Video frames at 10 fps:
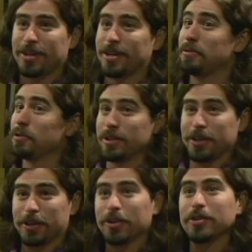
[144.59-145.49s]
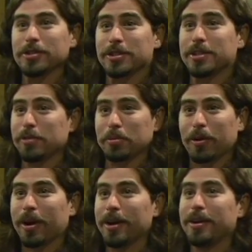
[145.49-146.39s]
It really encourages civic
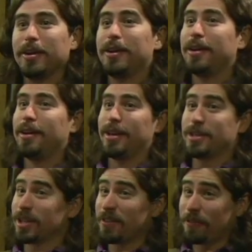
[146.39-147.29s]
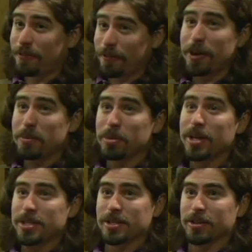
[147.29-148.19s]
pride. It's a fun
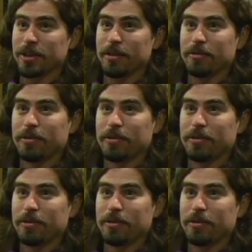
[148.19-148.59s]
place to live.